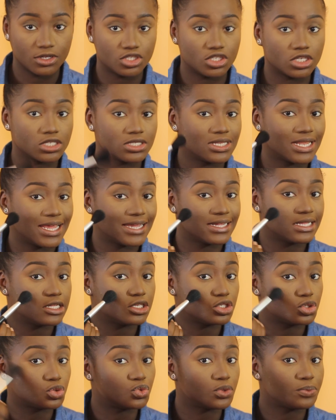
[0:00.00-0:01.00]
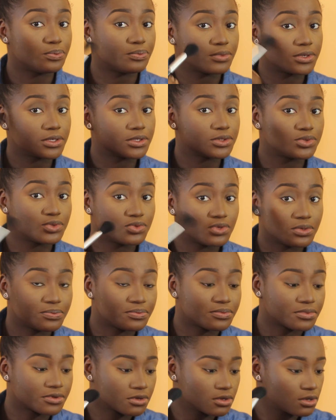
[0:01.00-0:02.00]
Just lightly sweep, sweep.
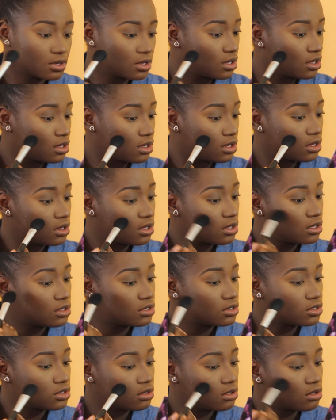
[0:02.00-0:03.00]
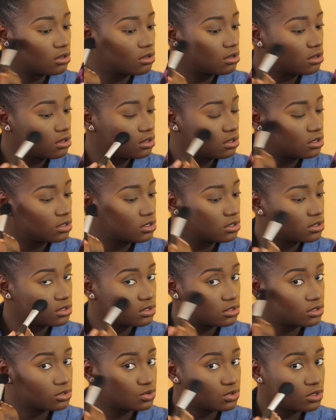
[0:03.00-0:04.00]
So
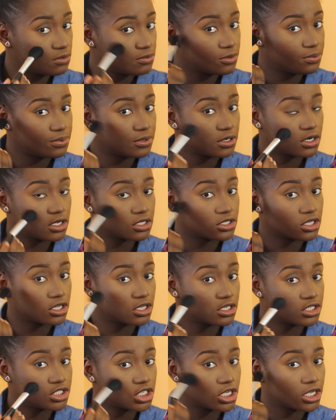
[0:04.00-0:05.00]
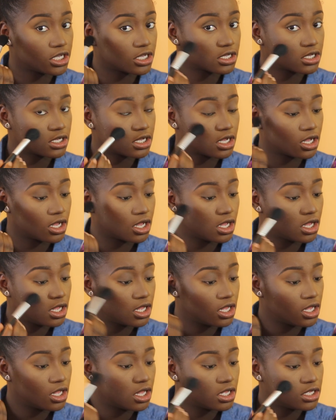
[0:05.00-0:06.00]
sweep the product on your cheek,
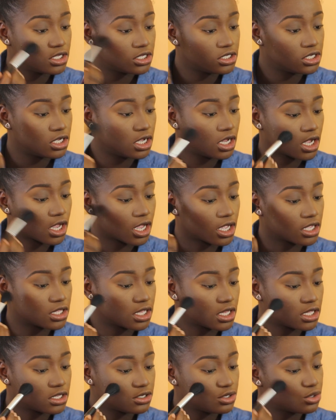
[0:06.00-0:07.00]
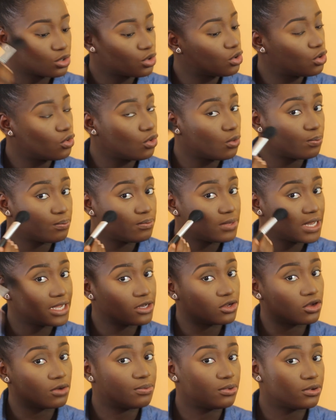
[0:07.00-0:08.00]
and then you go
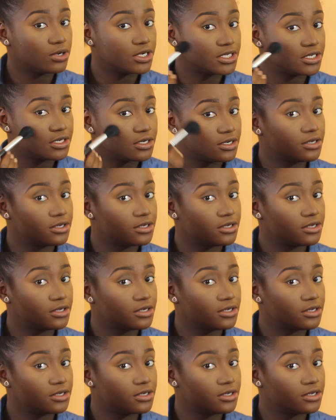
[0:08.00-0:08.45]
blend upward.